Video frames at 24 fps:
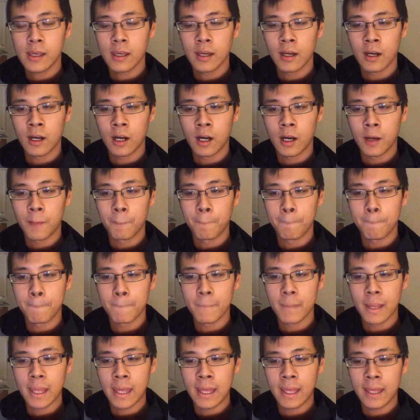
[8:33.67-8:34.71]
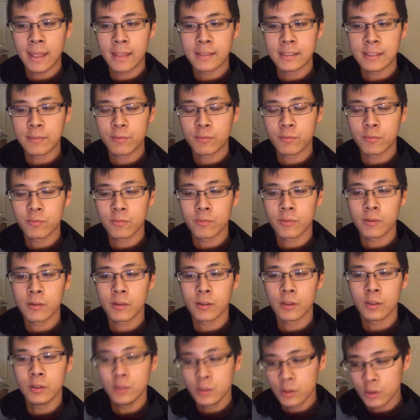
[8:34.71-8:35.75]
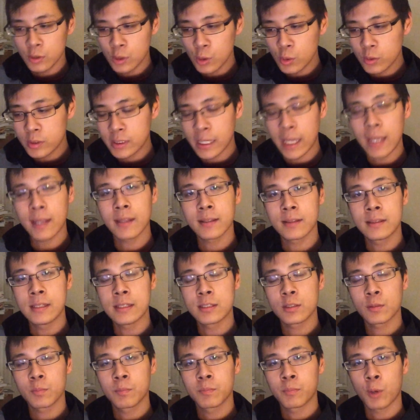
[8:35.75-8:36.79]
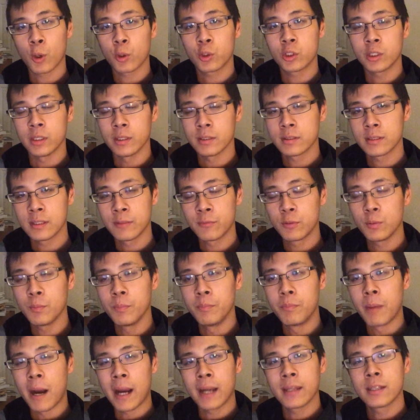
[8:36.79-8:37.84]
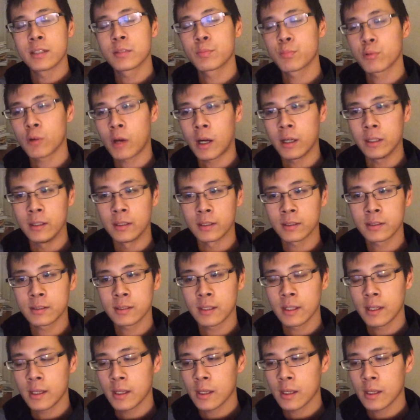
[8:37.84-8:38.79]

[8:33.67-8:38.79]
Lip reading: And if you take this purchase, if you buy this product